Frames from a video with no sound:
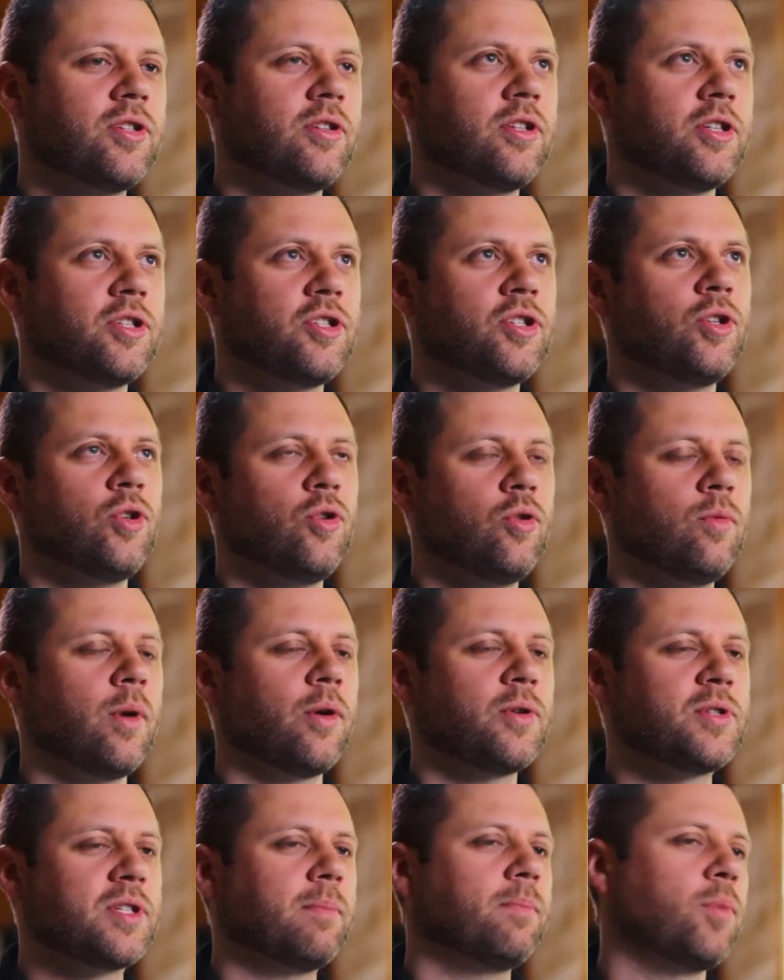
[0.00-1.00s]
the two
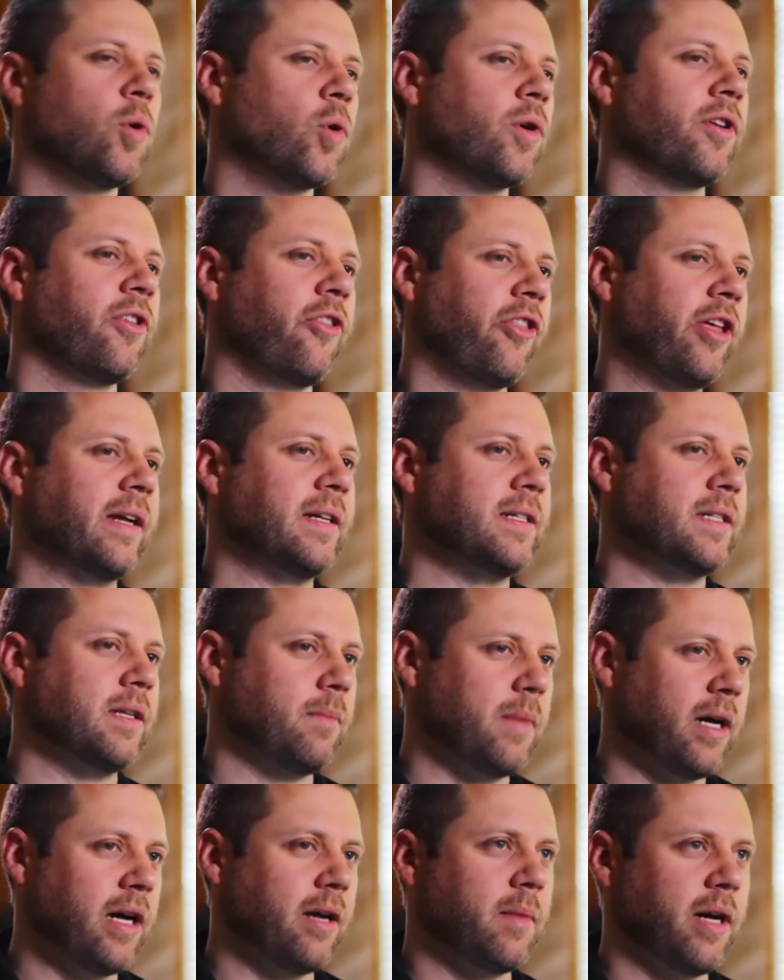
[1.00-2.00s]
most important things in
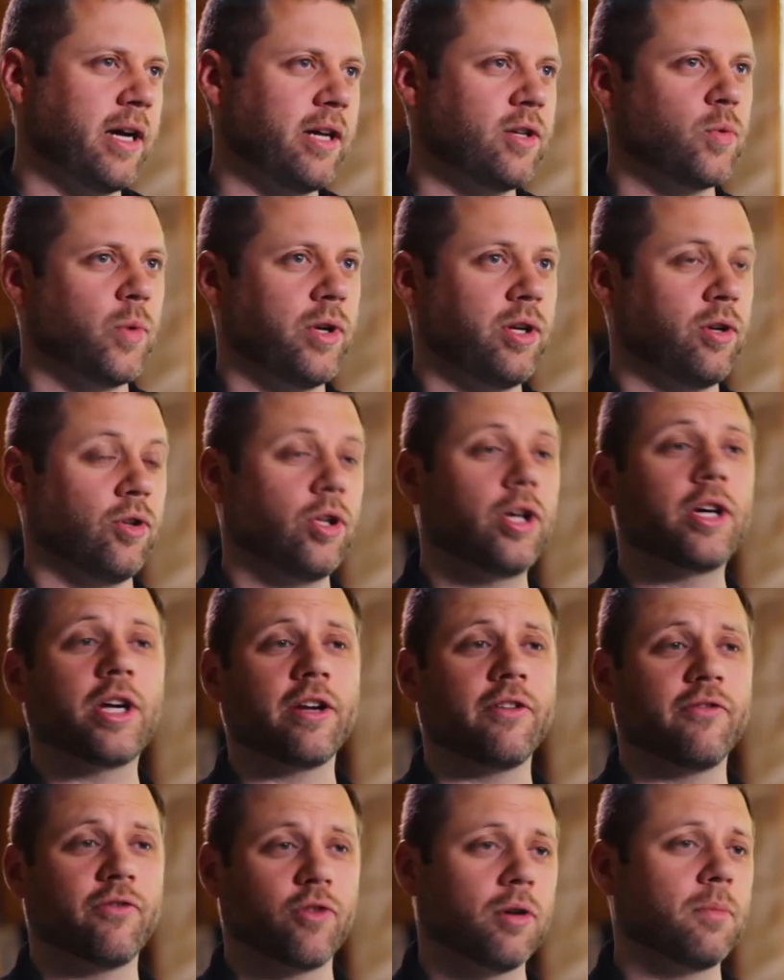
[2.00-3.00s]
my mind when you're
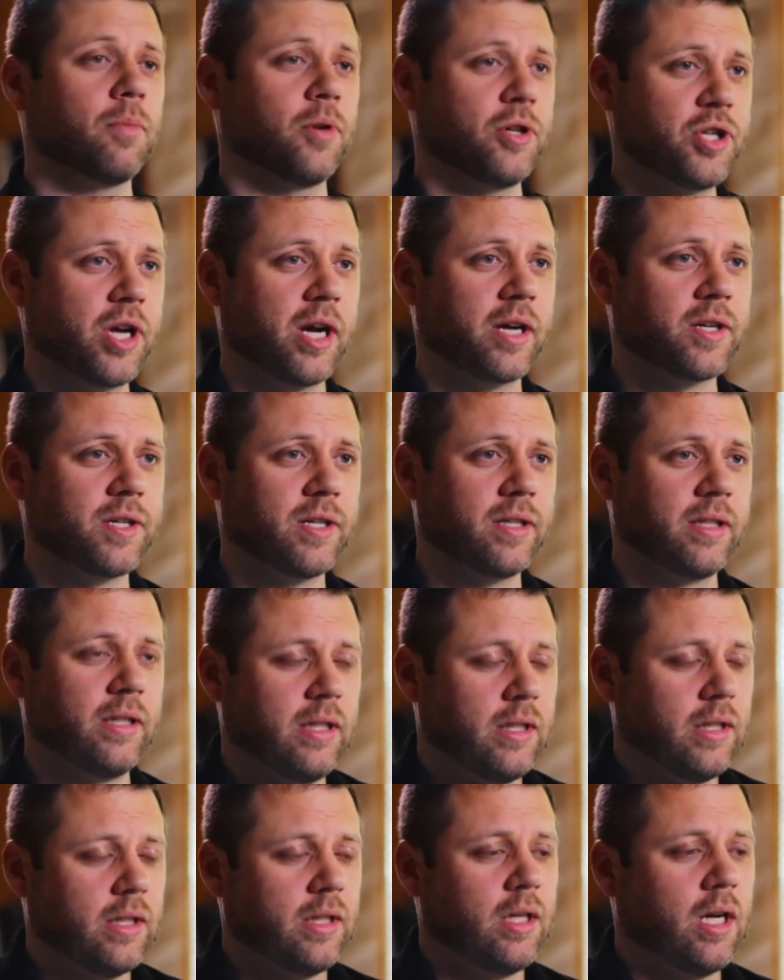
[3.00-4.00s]
looking for a projector.
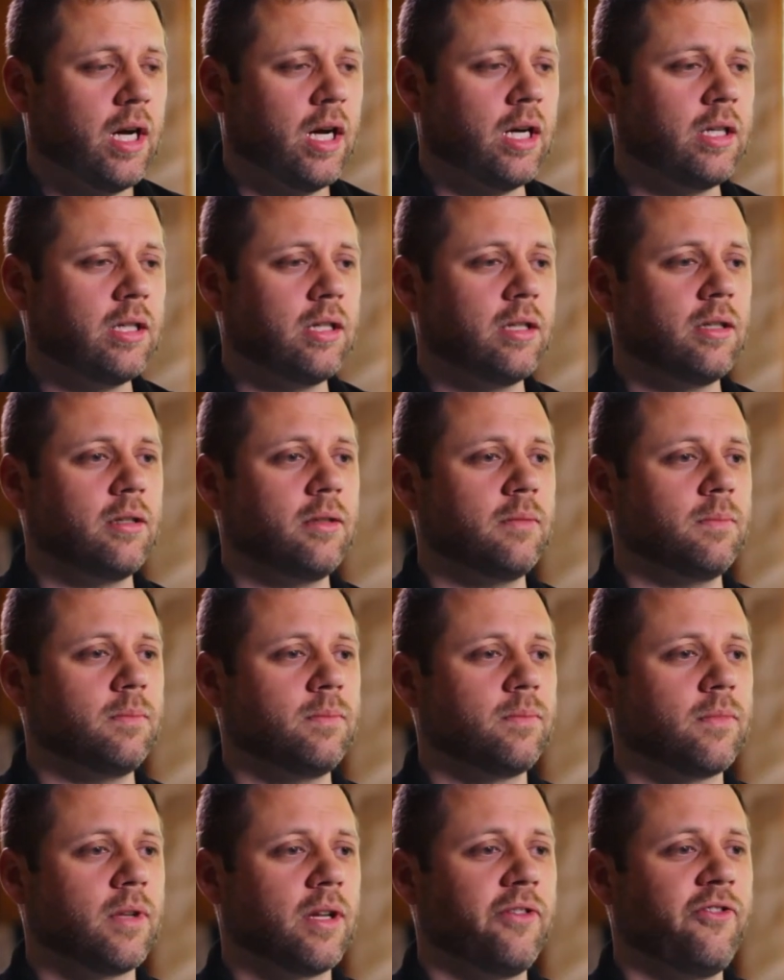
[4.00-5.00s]

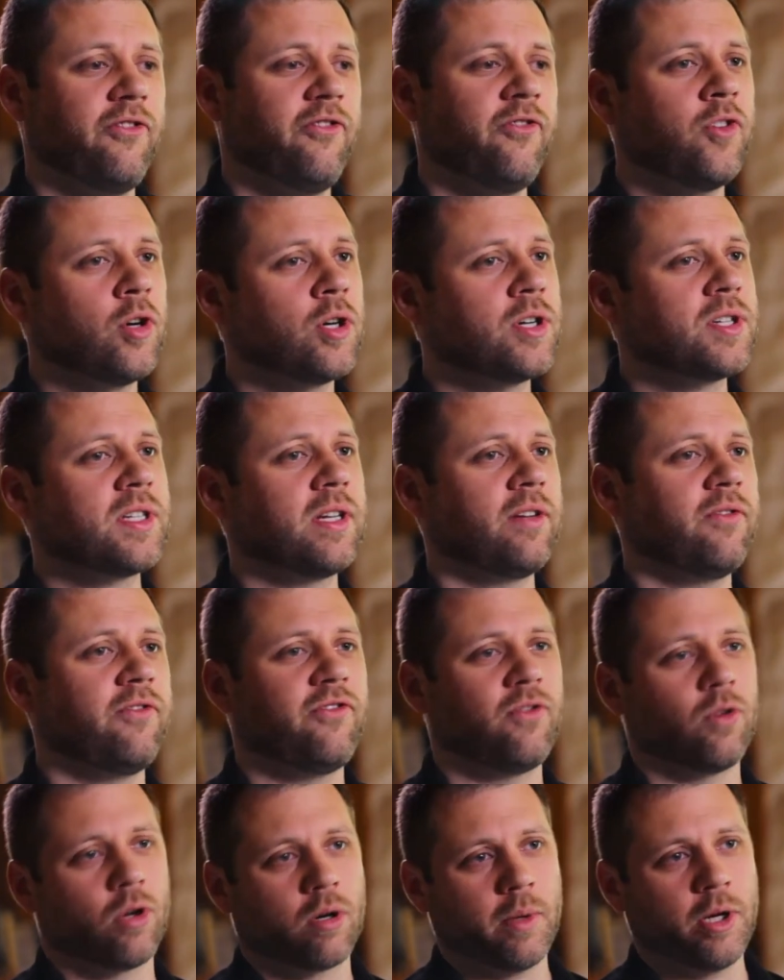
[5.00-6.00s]
Um, first and
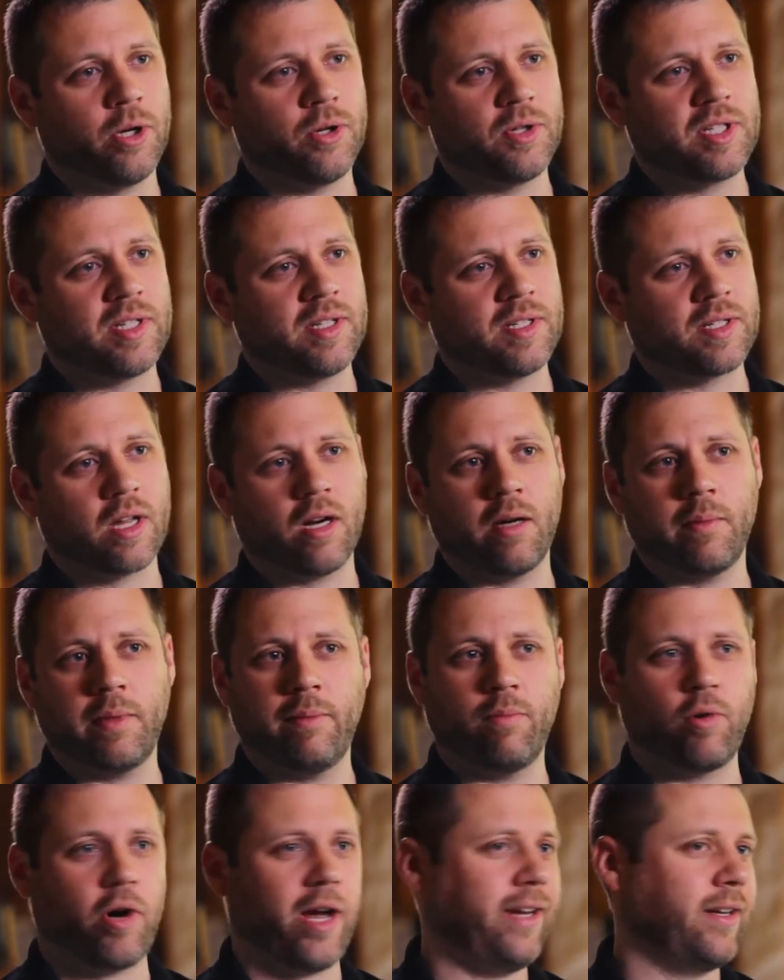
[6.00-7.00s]
foremost is going to be
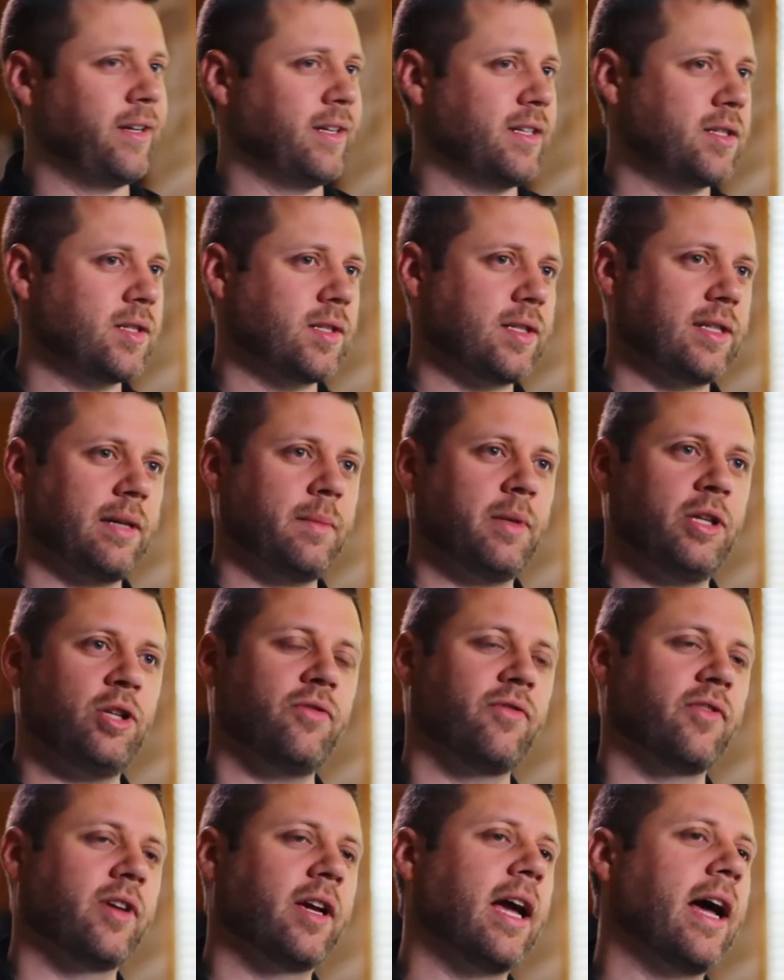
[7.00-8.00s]
brightness. I mean,
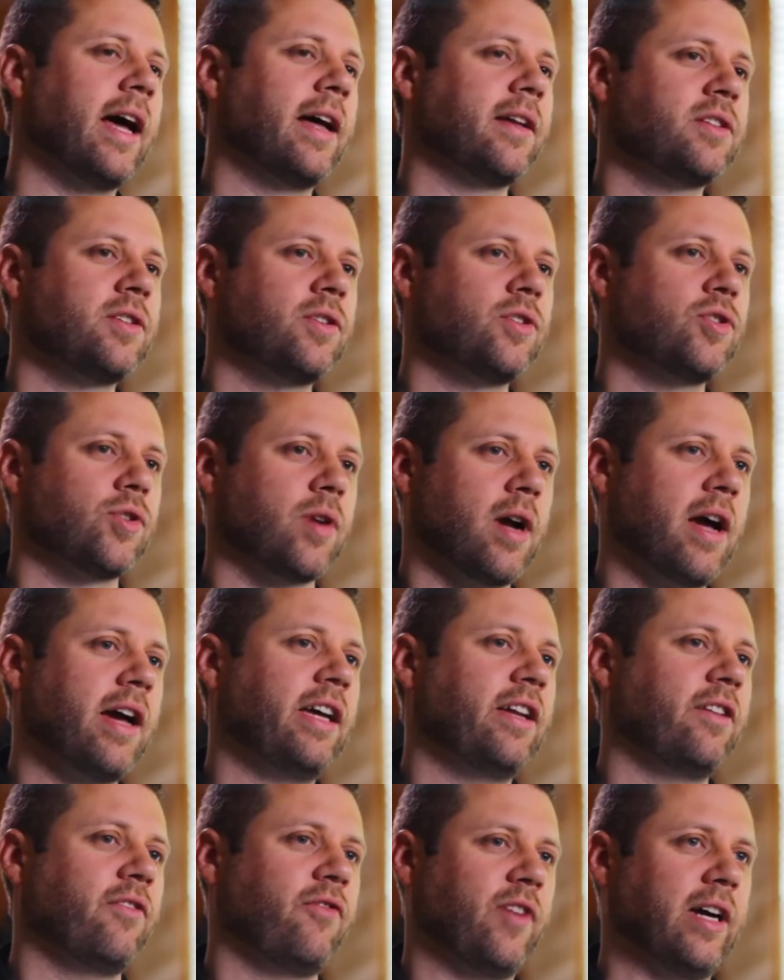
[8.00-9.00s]
you've got to try
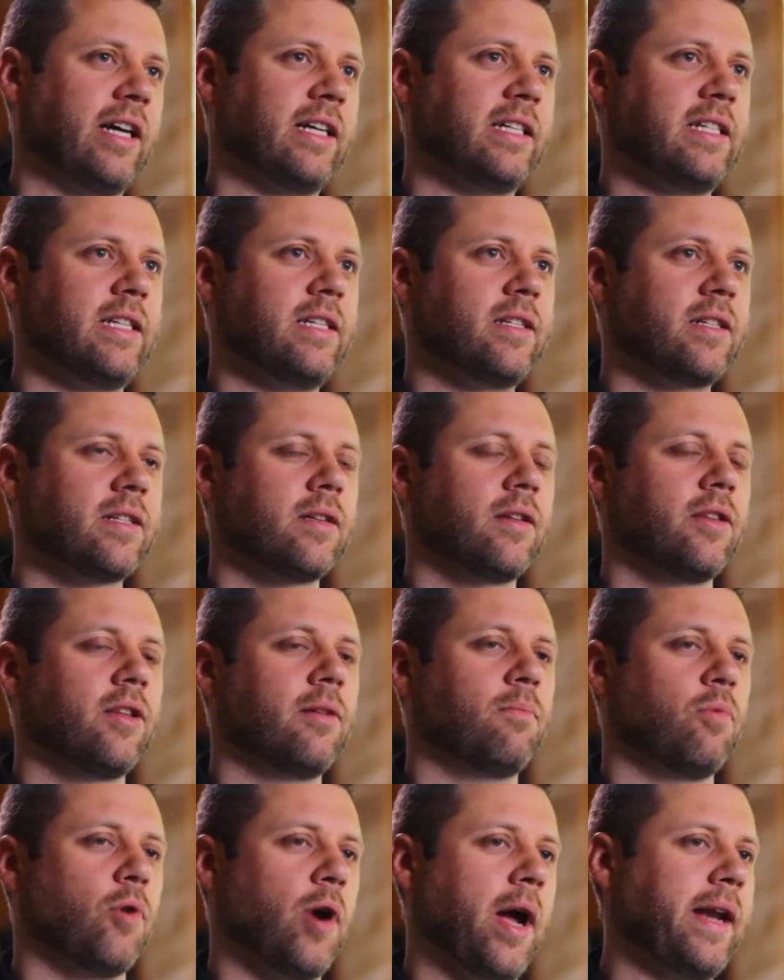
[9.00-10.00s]
and find the
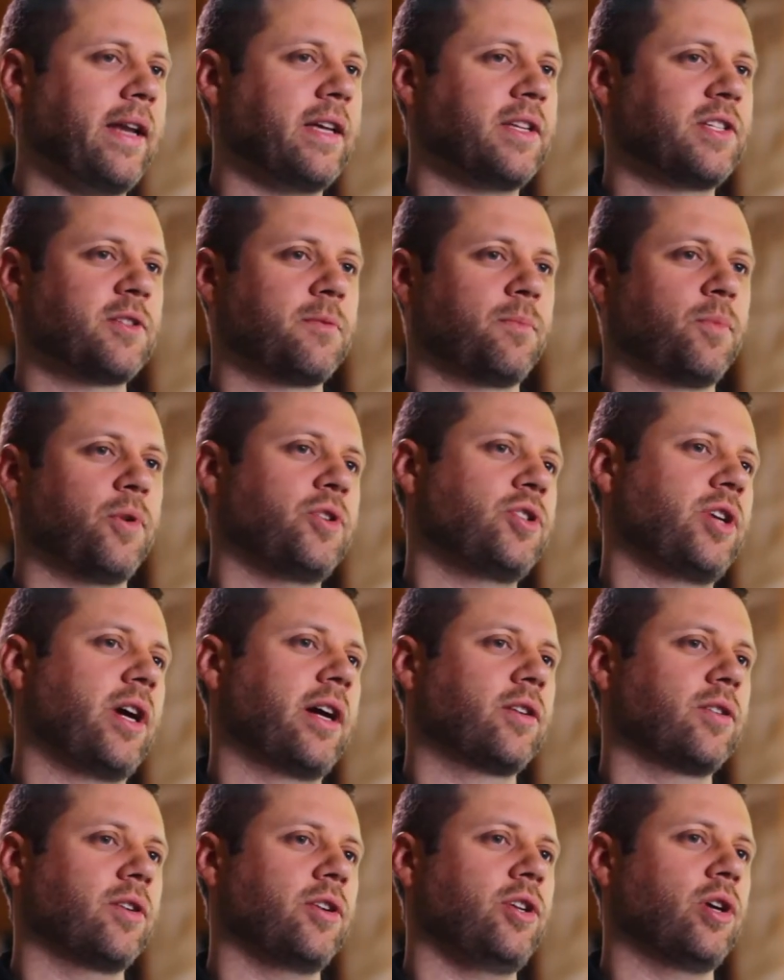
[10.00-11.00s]
brightest
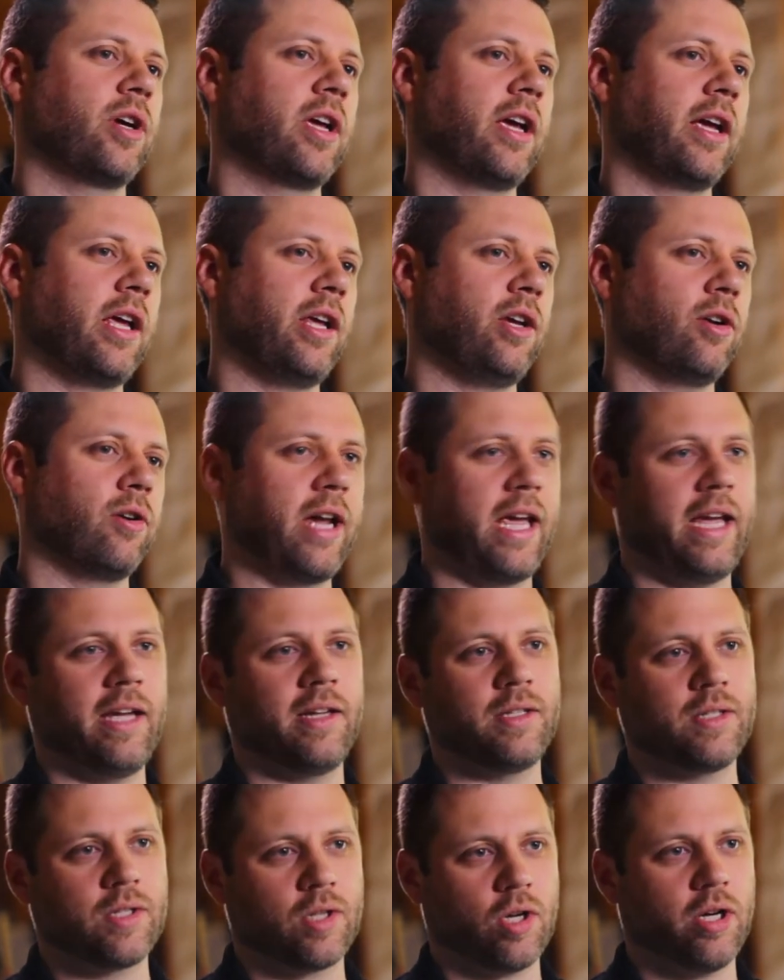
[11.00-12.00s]
projector you can get your
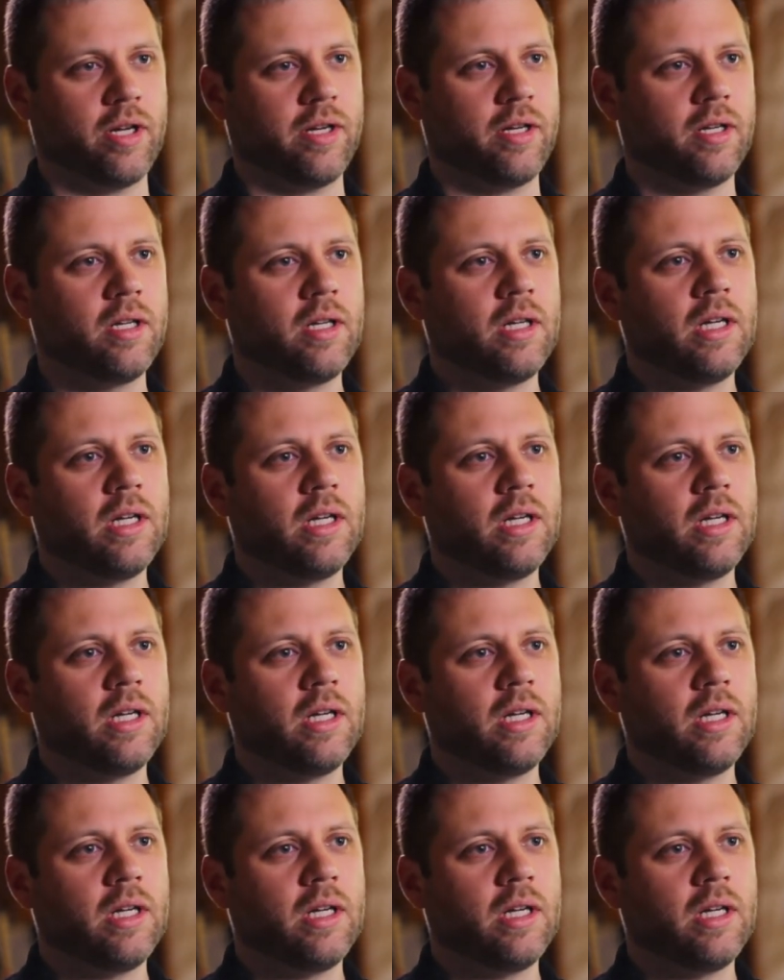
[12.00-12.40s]
hands on